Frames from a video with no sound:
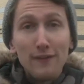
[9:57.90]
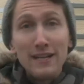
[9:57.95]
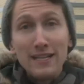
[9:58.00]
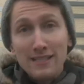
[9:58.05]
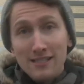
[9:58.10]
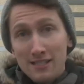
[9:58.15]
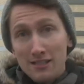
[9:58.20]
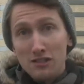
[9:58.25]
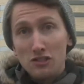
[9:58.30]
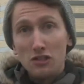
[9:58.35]
the
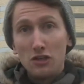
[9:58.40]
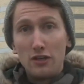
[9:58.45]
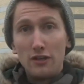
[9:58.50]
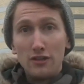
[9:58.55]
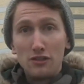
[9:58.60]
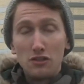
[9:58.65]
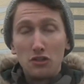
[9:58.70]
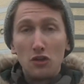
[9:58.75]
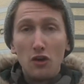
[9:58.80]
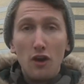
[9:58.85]

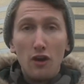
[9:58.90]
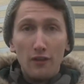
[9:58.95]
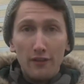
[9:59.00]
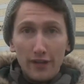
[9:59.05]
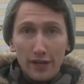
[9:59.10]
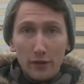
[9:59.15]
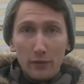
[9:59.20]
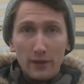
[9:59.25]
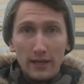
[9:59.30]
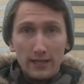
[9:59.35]
defense's turn to
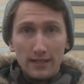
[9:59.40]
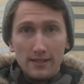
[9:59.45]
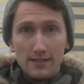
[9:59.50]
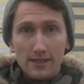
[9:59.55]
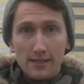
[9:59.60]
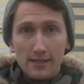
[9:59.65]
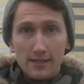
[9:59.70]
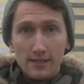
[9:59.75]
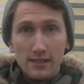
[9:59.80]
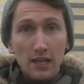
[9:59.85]
call their
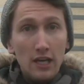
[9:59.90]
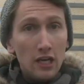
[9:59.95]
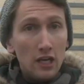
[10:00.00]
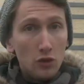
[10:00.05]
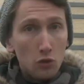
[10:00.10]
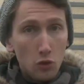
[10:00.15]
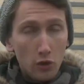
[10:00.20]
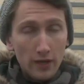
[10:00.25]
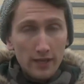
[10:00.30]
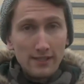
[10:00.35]

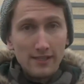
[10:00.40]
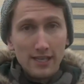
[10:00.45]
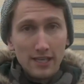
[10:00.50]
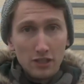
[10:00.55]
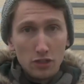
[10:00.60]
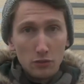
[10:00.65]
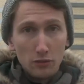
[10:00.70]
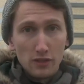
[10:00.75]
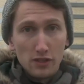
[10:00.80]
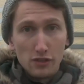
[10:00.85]
witnesses.
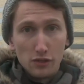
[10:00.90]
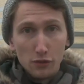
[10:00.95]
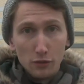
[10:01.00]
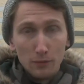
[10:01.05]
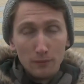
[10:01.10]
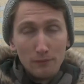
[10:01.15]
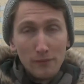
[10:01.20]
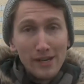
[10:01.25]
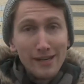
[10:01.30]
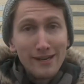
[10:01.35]
Court is set to
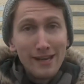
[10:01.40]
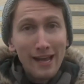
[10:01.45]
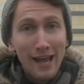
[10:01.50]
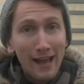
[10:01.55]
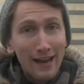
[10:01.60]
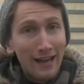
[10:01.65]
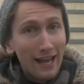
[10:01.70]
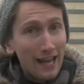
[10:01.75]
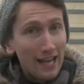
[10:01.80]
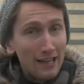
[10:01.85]
resume
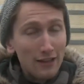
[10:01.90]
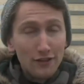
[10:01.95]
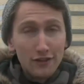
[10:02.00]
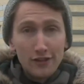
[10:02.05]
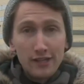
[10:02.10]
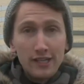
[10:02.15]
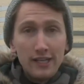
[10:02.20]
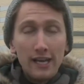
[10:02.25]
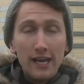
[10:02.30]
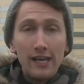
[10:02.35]
Monday at
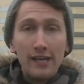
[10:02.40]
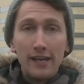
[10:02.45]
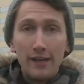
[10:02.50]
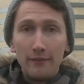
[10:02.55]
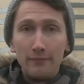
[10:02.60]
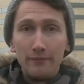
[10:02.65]
8:30